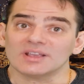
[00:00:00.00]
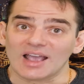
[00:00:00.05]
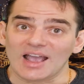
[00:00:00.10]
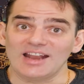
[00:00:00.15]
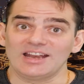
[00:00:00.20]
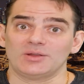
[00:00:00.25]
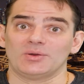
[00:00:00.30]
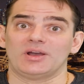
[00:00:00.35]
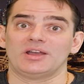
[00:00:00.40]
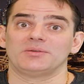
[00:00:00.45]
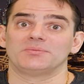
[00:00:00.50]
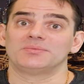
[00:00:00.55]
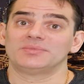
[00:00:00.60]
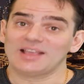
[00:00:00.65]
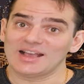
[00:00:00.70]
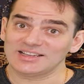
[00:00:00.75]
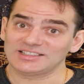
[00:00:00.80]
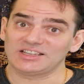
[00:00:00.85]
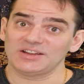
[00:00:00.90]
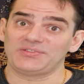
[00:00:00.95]
Anyway,
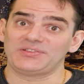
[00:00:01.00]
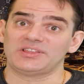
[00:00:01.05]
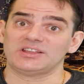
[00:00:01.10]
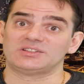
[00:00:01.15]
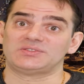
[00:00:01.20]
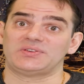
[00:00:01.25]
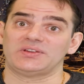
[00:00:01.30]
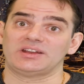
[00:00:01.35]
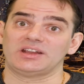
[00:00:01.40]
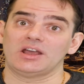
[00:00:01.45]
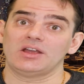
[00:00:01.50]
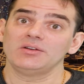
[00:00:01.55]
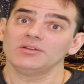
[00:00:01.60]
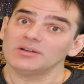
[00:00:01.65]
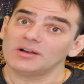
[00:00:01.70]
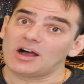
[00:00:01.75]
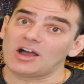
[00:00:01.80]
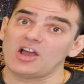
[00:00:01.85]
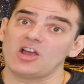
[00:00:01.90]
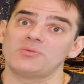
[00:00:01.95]
that's it for this video.
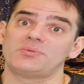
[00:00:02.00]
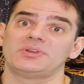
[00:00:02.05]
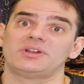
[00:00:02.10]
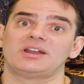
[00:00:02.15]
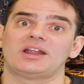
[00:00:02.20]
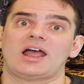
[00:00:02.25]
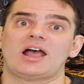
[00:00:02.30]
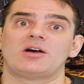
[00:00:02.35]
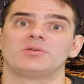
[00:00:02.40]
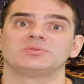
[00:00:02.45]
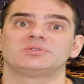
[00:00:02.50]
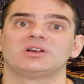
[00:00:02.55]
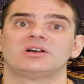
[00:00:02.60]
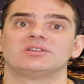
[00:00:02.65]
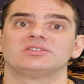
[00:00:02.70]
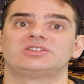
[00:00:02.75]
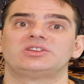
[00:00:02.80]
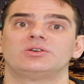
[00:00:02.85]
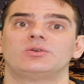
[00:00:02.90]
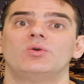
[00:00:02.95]
I hope that it helps
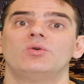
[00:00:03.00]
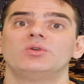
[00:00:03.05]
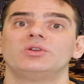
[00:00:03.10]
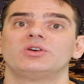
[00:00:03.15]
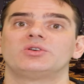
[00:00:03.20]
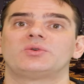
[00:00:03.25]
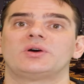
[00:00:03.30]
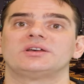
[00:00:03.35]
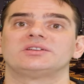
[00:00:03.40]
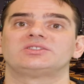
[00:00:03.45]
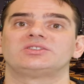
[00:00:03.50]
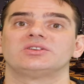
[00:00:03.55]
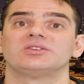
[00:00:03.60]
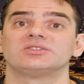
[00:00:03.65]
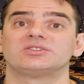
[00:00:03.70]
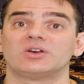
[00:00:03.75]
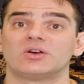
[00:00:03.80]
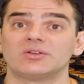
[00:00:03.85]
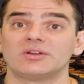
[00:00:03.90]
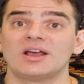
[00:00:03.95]
answer all your
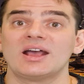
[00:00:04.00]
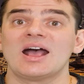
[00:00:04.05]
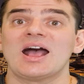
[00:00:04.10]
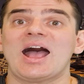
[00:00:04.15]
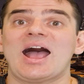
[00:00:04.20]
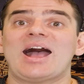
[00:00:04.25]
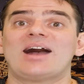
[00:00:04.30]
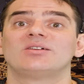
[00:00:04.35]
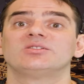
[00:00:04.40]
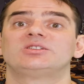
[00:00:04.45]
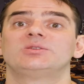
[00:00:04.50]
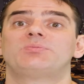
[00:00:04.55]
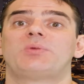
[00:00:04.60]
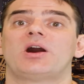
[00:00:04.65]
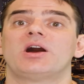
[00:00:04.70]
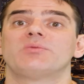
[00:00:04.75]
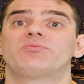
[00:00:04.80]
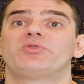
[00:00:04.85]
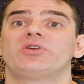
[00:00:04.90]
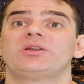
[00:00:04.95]
questions on how to
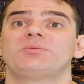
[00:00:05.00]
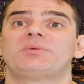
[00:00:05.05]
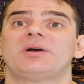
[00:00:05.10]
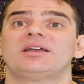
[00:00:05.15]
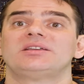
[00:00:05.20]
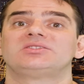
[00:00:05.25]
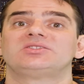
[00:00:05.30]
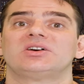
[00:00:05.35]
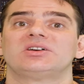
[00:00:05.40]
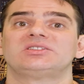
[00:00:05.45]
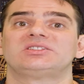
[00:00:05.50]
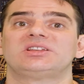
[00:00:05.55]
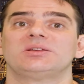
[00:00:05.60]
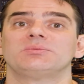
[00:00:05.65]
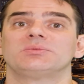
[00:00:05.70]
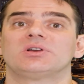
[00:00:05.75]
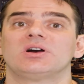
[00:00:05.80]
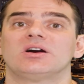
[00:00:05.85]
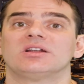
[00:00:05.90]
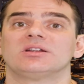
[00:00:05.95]
buy a prepaid Thai
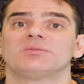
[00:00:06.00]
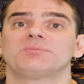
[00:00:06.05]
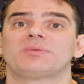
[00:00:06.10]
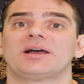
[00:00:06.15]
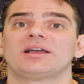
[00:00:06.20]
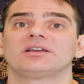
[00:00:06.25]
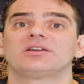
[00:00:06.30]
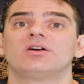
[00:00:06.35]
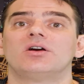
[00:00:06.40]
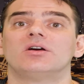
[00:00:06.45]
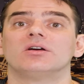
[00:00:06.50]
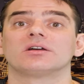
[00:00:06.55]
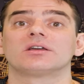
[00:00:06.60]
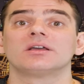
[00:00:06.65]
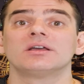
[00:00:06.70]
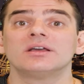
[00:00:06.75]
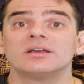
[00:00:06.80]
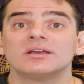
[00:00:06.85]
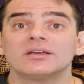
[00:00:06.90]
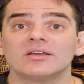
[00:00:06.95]
SIM card in Bangkok.
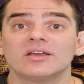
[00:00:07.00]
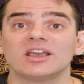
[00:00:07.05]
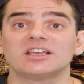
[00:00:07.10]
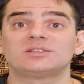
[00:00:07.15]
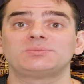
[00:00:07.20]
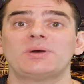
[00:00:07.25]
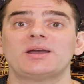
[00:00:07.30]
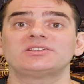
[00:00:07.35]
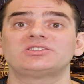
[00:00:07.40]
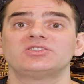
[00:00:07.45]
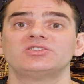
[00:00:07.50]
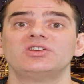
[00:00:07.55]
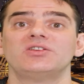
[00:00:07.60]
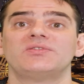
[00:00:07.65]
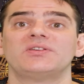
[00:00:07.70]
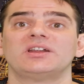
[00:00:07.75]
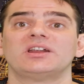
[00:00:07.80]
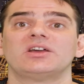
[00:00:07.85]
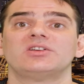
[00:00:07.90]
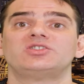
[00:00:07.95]
Expect a new
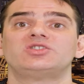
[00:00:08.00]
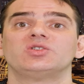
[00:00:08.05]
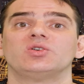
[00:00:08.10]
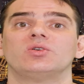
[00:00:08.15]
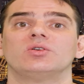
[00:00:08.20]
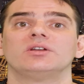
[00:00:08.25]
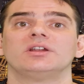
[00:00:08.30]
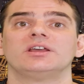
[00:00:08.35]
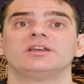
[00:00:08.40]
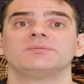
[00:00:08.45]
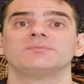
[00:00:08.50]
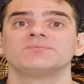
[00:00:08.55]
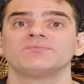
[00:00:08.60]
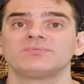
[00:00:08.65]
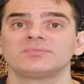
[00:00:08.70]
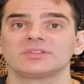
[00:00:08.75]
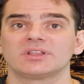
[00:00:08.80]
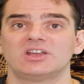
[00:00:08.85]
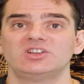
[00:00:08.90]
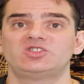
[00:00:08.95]
video shortly.
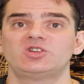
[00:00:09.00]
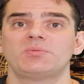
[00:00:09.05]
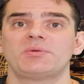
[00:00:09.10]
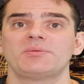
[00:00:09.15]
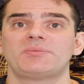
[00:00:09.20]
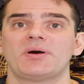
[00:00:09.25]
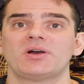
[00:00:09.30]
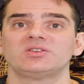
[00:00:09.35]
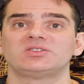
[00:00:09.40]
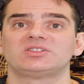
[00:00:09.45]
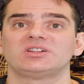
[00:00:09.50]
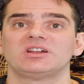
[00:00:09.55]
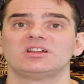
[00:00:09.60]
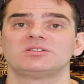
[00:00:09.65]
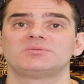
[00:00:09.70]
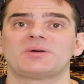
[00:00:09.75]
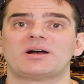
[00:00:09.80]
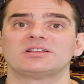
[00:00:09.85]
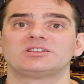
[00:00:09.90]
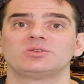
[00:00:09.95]
It should be posted in
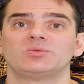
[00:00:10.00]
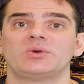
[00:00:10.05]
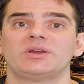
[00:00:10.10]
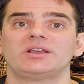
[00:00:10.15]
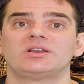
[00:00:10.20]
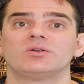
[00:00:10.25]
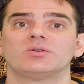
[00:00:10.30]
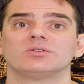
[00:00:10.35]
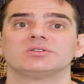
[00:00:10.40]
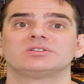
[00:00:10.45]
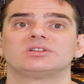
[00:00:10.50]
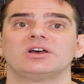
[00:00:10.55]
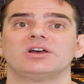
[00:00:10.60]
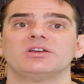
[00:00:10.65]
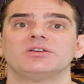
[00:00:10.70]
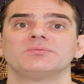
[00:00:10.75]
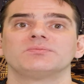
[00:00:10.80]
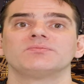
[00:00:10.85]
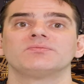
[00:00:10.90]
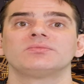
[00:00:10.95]
about a week or
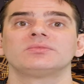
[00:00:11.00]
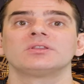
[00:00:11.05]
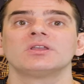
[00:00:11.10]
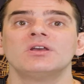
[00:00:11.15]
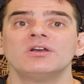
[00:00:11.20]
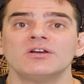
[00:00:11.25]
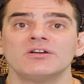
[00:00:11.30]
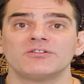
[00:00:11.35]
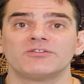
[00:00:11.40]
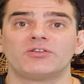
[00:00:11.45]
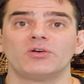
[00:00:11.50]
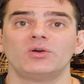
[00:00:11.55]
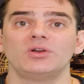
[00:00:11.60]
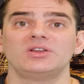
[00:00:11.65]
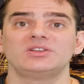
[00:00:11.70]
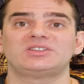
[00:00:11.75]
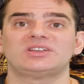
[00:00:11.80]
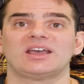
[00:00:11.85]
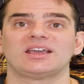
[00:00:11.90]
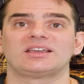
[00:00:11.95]
so. For all
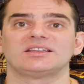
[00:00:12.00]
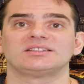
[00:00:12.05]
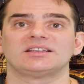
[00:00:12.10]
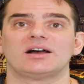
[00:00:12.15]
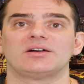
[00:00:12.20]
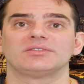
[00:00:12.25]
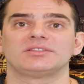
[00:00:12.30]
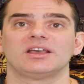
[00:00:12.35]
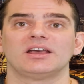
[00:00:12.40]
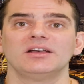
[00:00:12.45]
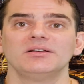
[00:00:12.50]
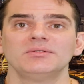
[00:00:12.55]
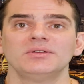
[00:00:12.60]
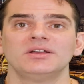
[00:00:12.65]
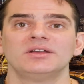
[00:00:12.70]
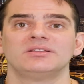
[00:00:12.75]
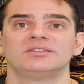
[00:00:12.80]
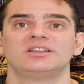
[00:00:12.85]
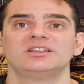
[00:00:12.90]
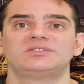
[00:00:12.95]
you techers out there,
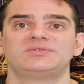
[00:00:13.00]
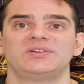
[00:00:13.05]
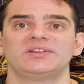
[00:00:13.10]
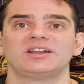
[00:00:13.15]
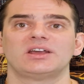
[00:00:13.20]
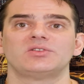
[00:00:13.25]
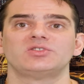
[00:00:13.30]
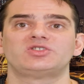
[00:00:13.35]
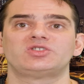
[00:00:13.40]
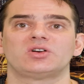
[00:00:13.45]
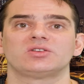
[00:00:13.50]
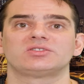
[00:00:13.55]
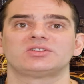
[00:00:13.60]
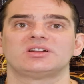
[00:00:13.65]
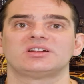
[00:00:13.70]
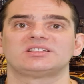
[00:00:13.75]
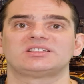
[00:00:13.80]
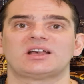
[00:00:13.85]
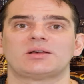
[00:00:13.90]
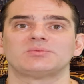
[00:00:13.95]
this video is shot
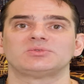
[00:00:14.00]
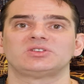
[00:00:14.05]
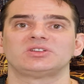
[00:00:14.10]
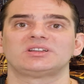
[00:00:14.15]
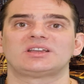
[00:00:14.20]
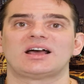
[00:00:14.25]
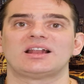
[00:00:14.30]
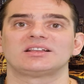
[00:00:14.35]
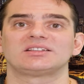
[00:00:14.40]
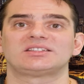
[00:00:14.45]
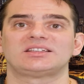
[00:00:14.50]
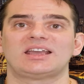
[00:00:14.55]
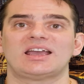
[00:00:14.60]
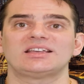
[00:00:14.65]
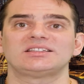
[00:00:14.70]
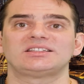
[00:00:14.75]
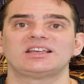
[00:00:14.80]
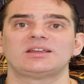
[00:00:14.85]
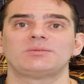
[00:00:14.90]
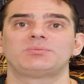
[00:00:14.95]
on a Samsung Galaxy
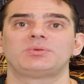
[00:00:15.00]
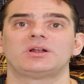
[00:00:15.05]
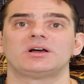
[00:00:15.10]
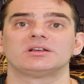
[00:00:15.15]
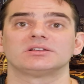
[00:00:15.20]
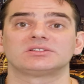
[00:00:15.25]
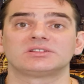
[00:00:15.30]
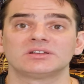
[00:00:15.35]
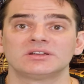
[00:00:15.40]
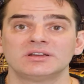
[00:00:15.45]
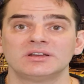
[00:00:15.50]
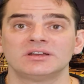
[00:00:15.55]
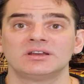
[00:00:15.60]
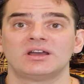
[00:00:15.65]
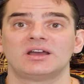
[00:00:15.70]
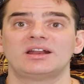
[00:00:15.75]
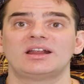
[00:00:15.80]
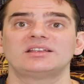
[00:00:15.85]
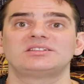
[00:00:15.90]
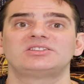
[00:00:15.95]
S8 Plus
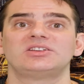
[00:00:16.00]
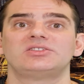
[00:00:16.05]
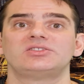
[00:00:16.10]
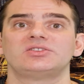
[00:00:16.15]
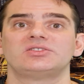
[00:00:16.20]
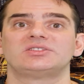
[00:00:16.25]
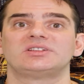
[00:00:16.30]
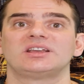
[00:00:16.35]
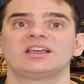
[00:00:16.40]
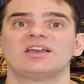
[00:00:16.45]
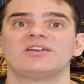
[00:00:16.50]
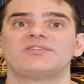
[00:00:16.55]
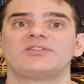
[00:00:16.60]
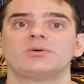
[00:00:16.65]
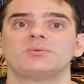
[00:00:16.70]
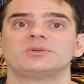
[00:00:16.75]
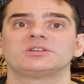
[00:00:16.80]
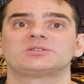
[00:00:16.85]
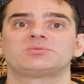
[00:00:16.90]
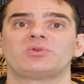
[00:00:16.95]
and edited using
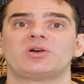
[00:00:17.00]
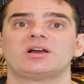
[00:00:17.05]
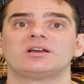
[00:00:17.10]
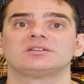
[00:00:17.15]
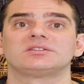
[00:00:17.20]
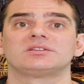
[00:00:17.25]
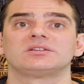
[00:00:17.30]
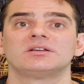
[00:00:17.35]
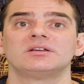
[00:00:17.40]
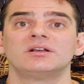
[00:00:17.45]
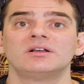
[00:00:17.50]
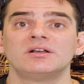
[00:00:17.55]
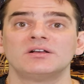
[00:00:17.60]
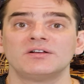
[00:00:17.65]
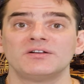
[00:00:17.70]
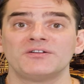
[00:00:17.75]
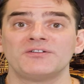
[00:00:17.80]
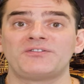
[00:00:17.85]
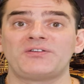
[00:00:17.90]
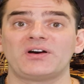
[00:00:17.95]
HitFilm Express.
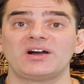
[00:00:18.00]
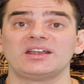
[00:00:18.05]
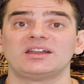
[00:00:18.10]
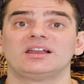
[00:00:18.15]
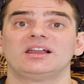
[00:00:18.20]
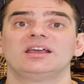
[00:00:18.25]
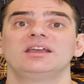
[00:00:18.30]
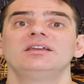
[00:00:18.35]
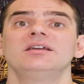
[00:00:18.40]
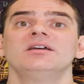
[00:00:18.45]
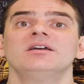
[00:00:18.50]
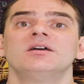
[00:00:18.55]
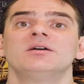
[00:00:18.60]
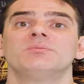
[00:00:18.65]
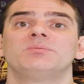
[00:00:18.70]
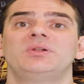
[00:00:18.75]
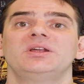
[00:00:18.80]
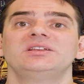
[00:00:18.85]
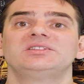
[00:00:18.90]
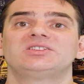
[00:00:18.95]
Finally,
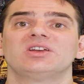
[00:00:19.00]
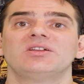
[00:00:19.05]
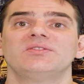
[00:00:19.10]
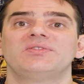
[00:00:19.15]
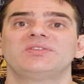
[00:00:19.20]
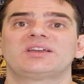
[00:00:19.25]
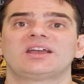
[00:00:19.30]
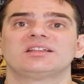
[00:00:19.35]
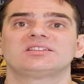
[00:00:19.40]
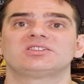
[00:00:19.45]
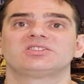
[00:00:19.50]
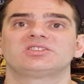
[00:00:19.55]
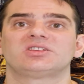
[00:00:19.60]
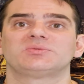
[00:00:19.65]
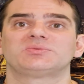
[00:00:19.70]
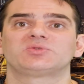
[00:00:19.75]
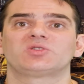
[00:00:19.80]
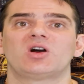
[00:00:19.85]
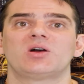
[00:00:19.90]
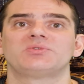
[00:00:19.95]
please don't forget to
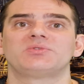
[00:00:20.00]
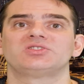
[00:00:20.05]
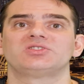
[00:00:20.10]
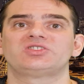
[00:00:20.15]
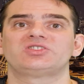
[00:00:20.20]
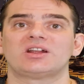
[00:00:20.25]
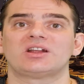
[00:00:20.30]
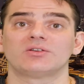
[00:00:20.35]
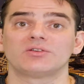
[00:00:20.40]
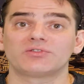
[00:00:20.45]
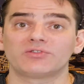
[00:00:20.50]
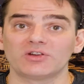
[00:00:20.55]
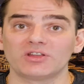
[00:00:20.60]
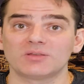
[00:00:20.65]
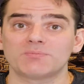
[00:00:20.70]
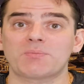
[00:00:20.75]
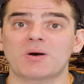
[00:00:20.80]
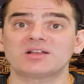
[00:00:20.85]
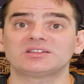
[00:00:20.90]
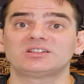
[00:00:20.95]
subscribe to this channel through
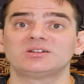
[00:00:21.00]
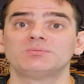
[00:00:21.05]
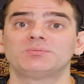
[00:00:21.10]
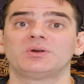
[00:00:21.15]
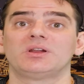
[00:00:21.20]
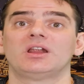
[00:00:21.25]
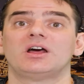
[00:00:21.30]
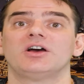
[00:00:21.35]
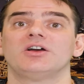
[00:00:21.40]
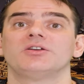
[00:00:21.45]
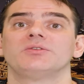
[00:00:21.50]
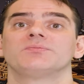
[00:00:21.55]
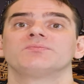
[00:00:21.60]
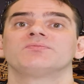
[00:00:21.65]
the button below.